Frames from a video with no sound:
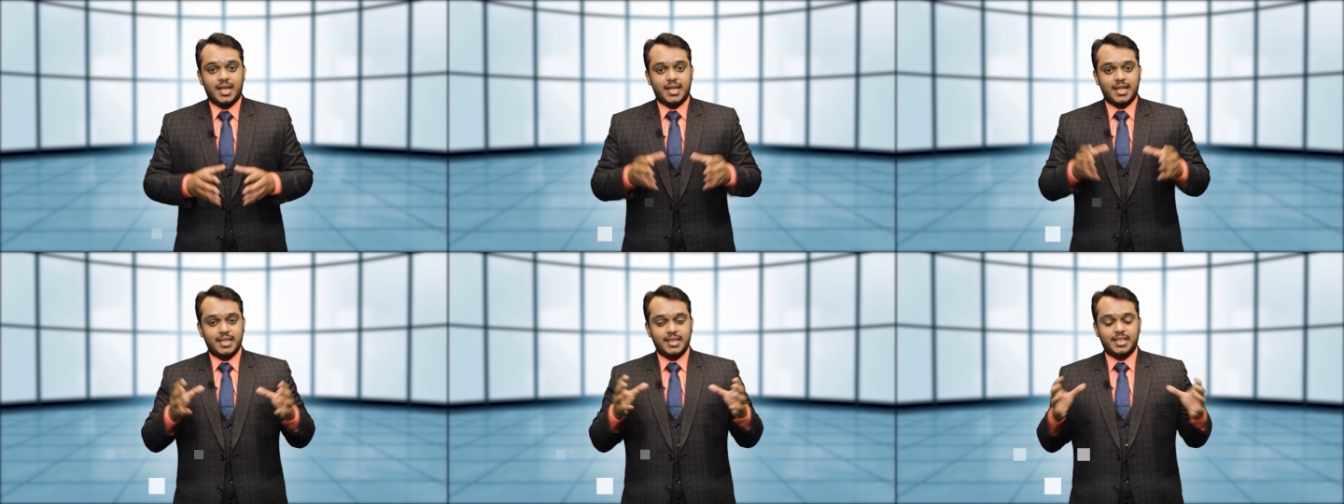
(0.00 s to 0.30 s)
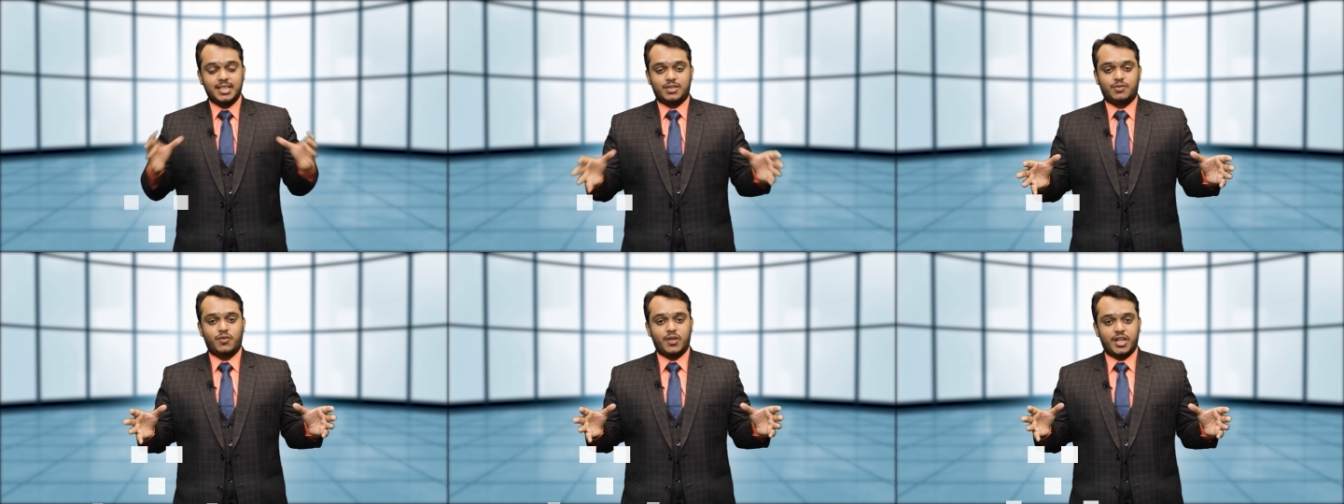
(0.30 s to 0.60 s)
In
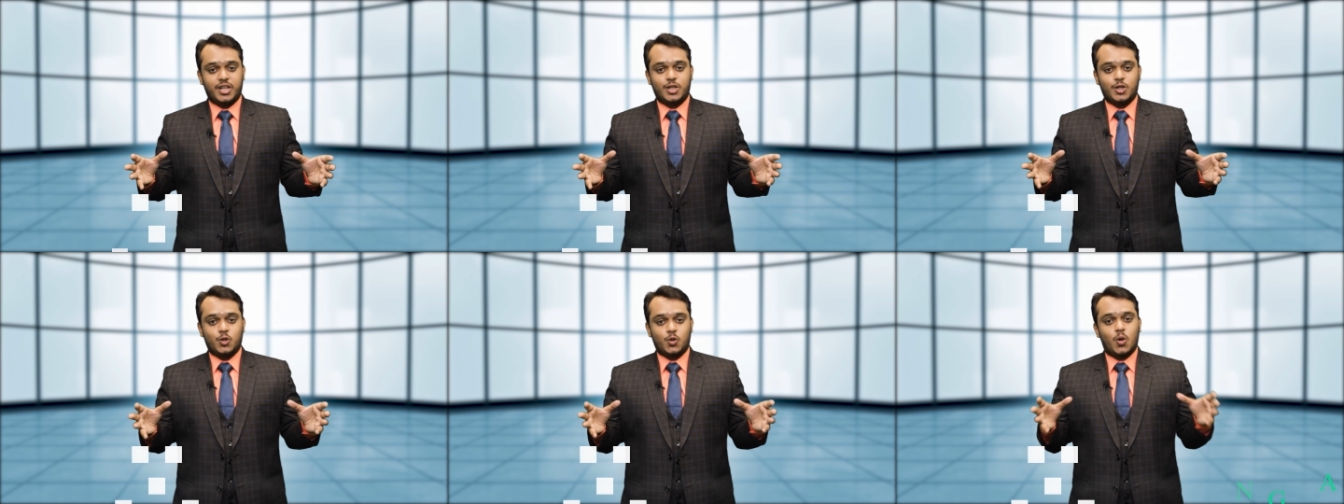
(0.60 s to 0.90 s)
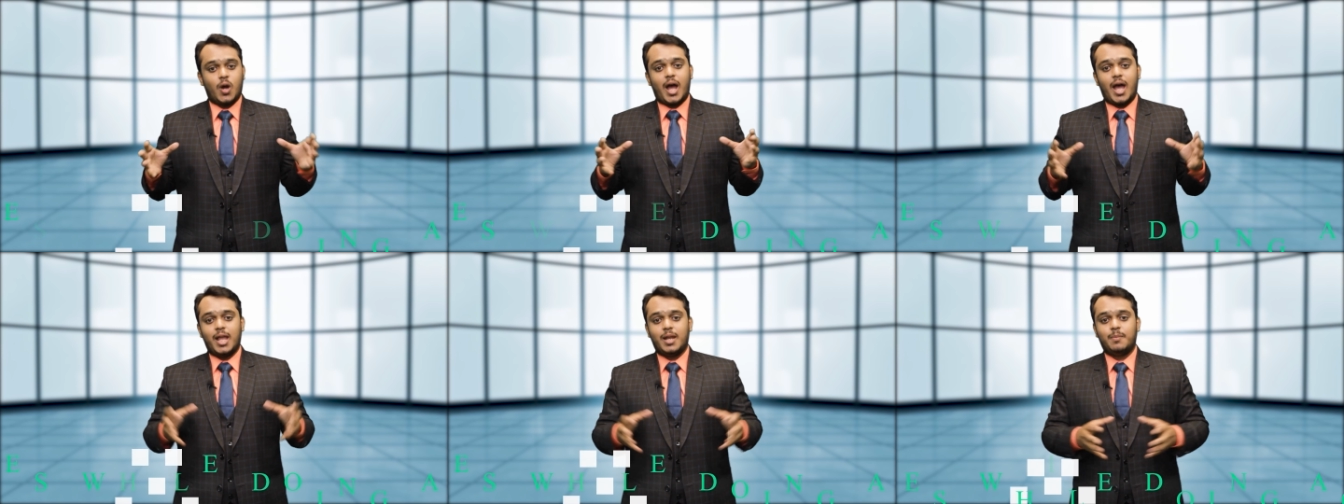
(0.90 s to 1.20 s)
this
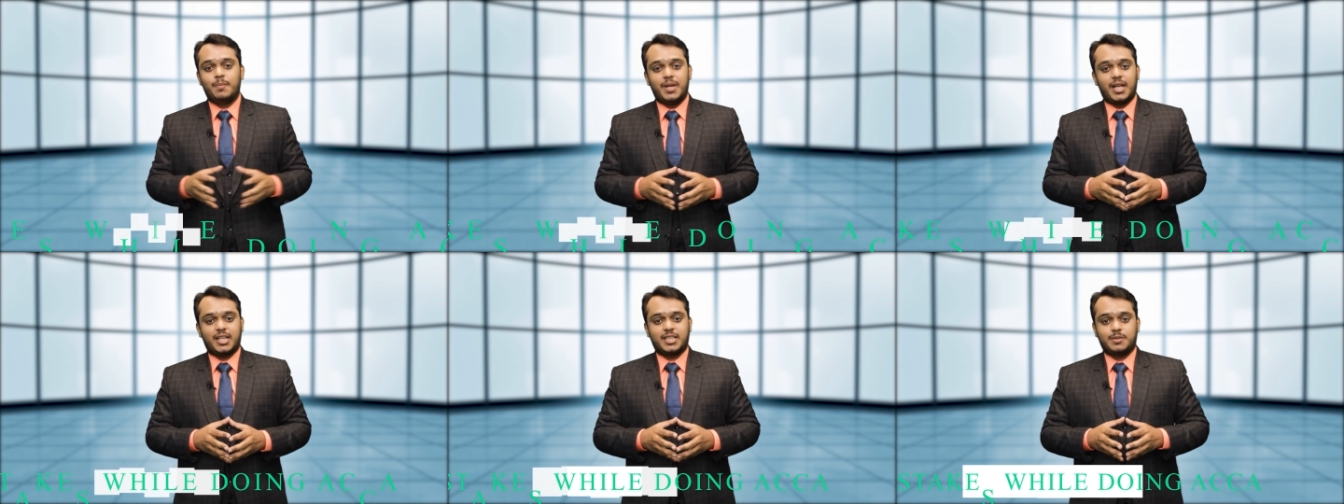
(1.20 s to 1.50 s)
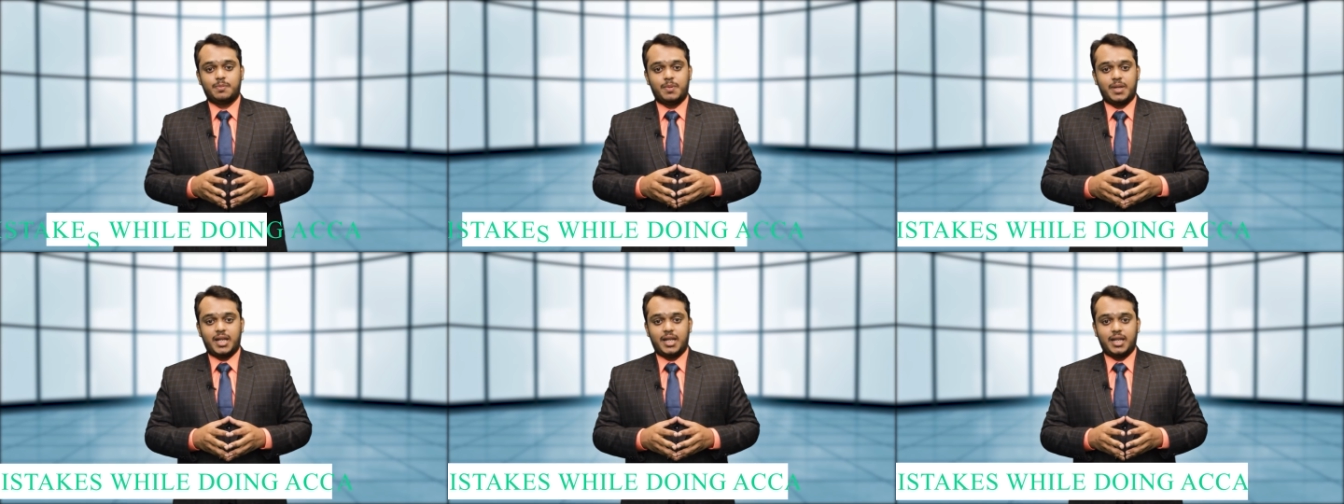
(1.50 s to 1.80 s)
video, I'll be
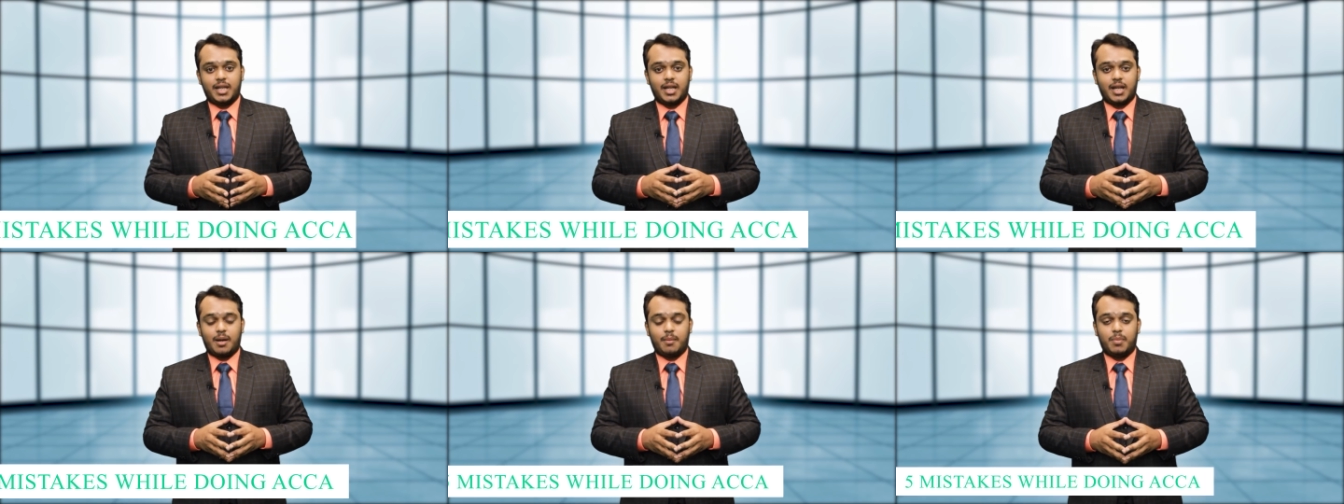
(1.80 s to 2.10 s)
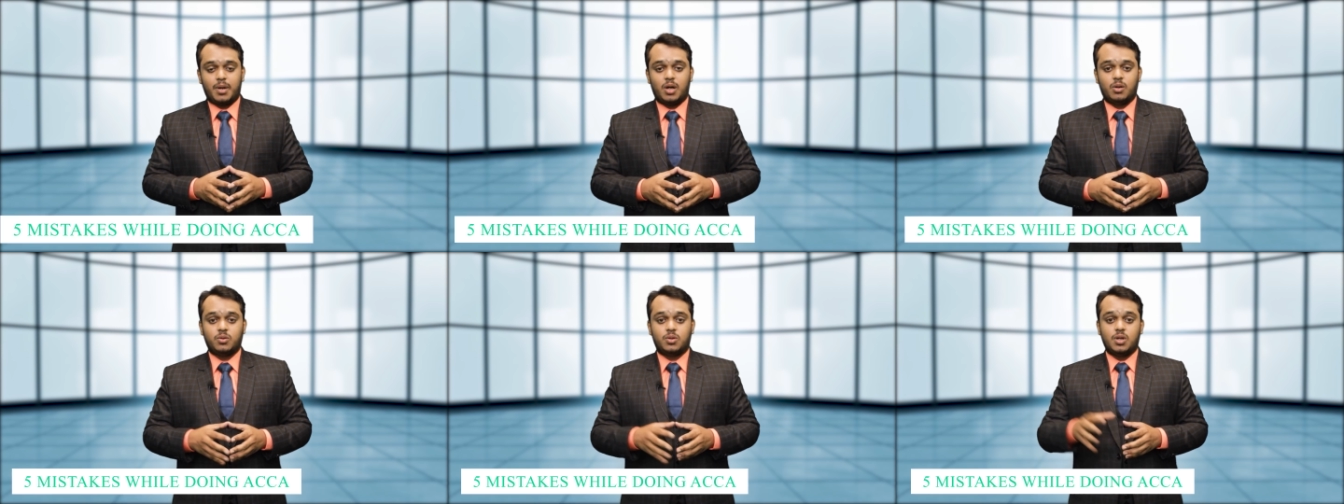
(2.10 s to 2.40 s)
explaining
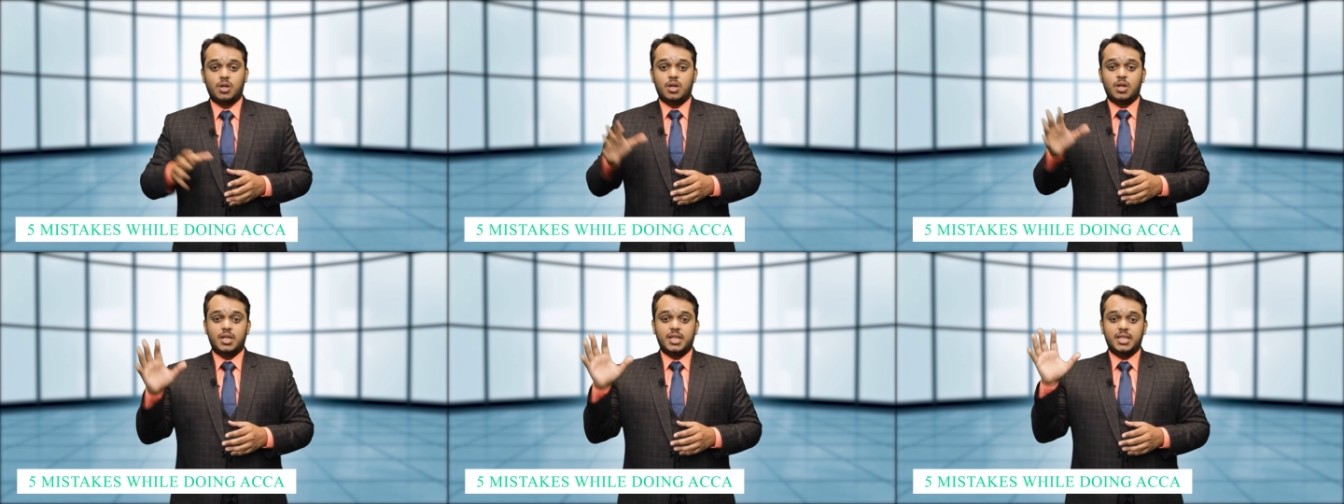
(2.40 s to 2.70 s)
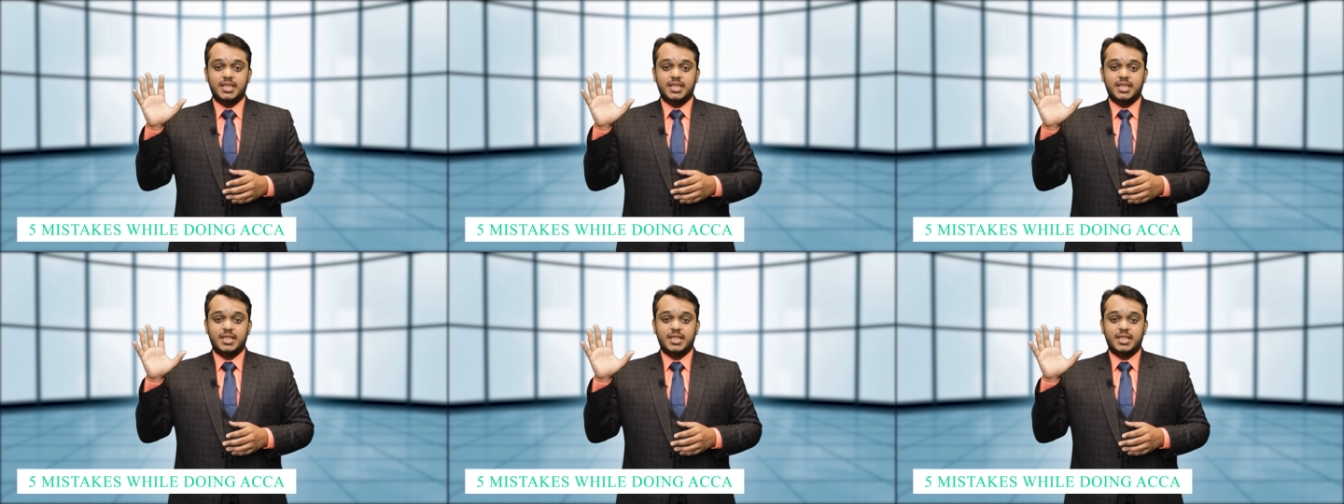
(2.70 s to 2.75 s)
about